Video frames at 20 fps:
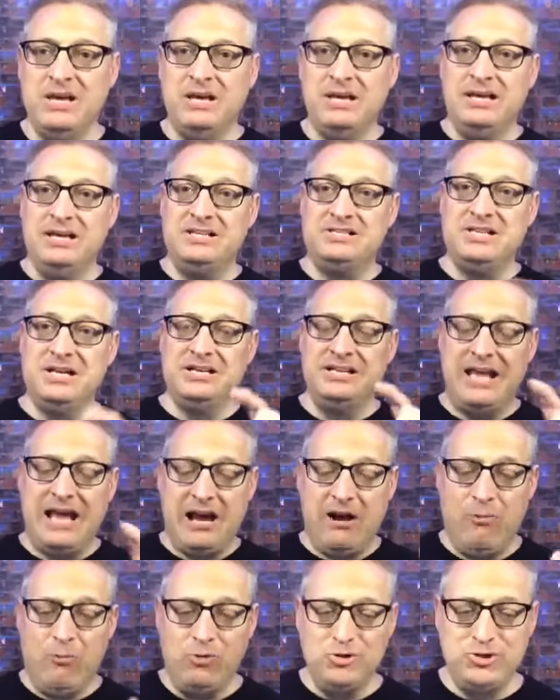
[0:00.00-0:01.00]
he said,
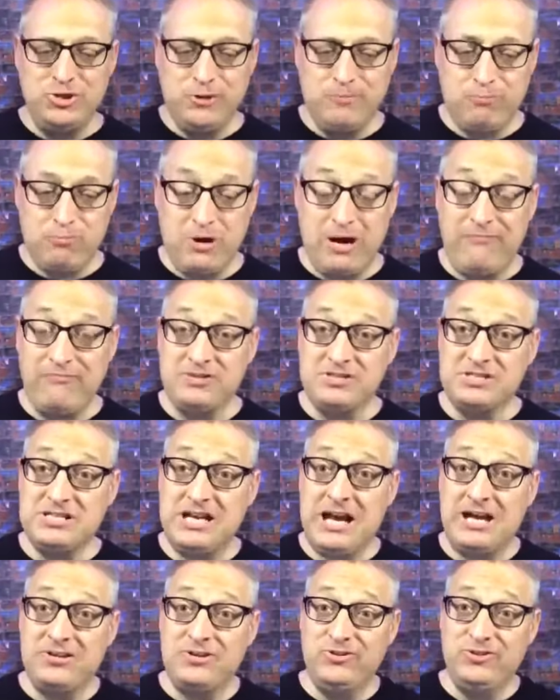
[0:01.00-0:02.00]
now I want you to
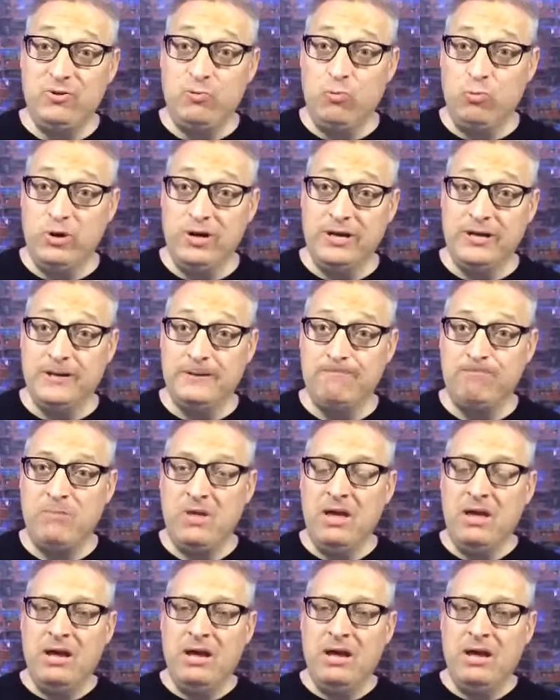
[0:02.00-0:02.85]
prophesy to the wind.